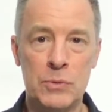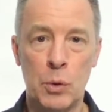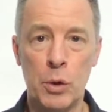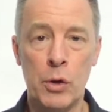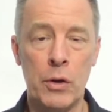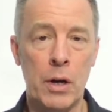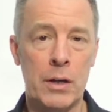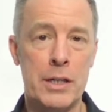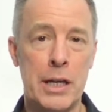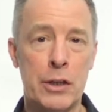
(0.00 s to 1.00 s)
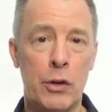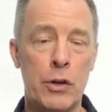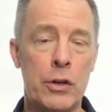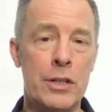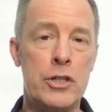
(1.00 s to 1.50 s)
or you're an architect or
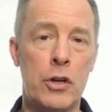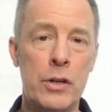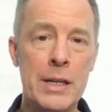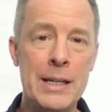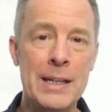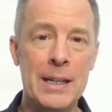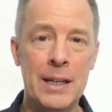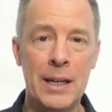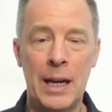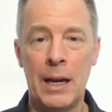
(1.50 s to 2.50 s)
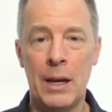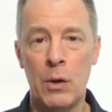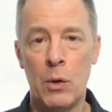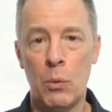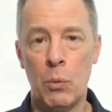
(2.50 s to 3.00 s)
you're an attorney,
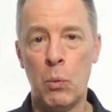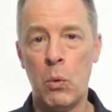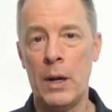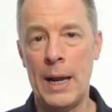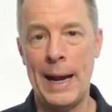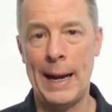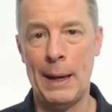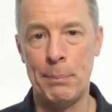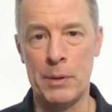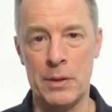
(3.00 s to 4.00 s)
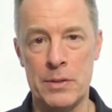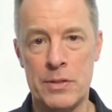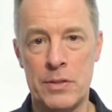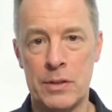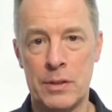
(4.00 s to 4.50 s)
what
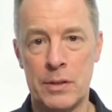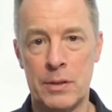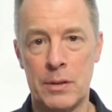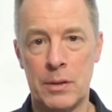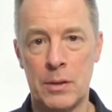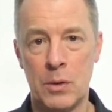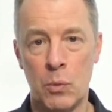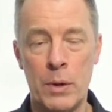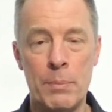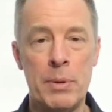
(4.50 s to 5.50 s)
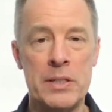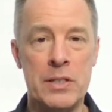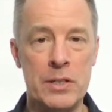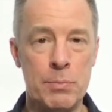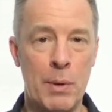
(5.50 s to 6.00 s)
happens when
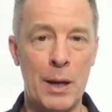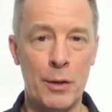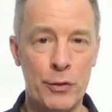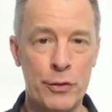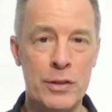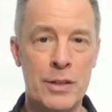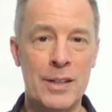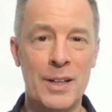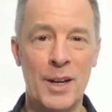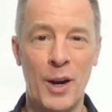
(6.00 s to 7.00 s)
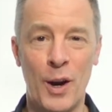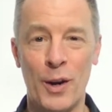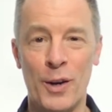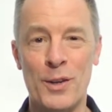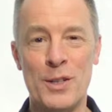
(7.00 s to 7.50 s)
business models
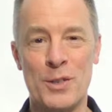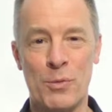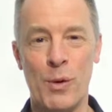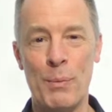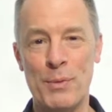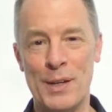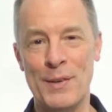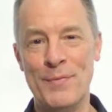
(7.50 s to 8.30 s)
are disrupted?